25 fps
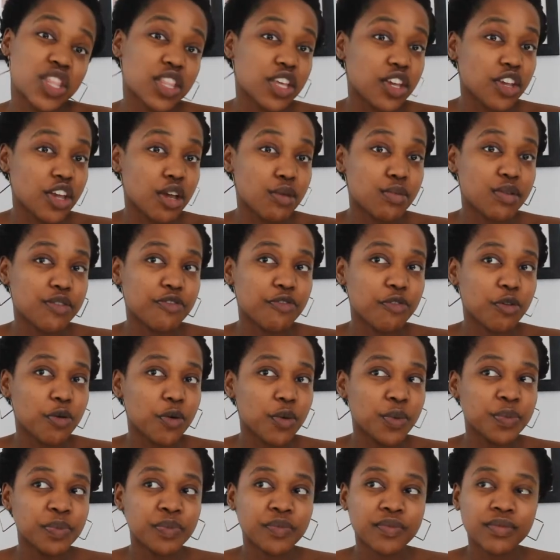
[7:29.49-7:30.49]
the year
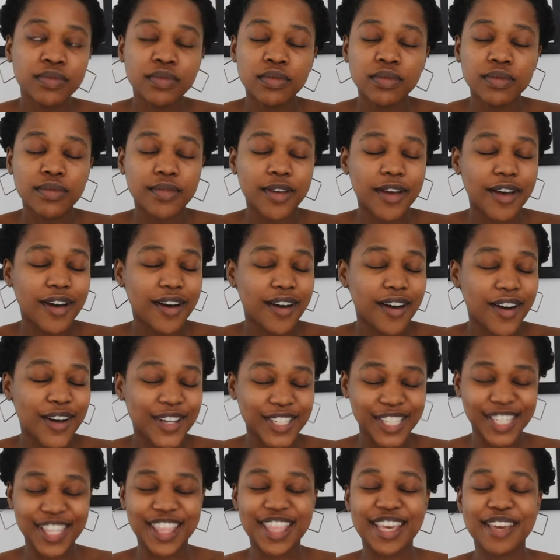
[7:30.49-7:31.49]
before
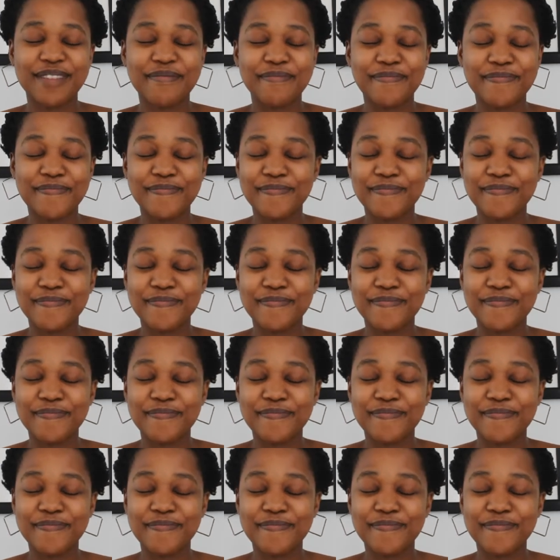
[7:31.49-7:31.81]
ask them